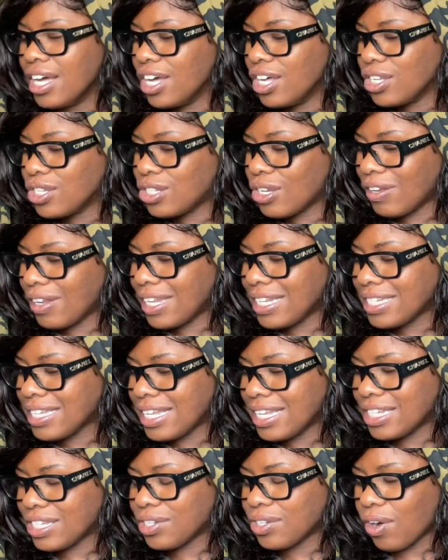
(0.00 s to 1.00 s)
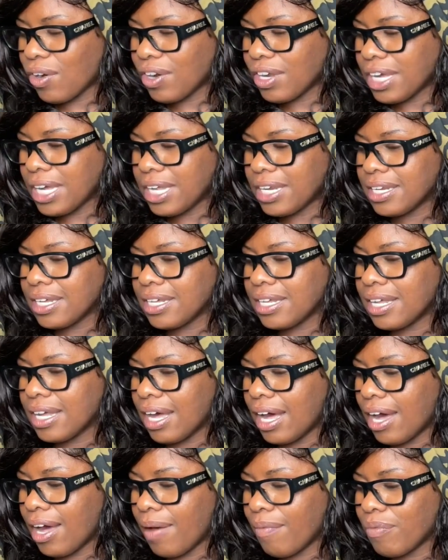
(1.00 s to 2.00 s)
So let's get started.
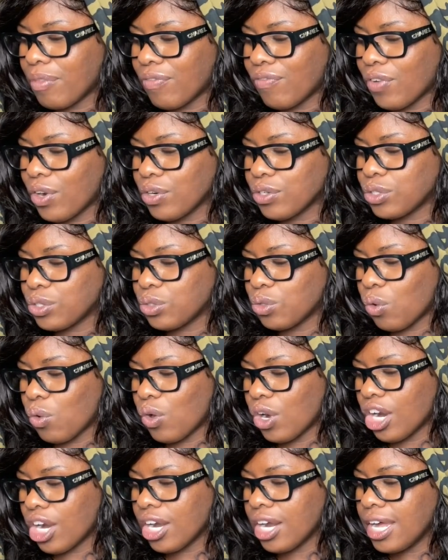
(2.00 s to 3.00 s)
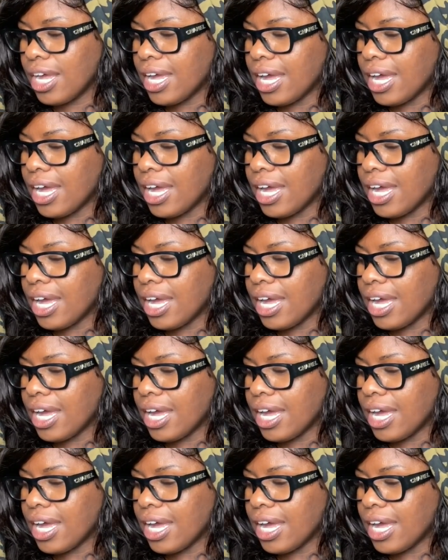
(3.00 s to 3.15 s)
Um, the first store,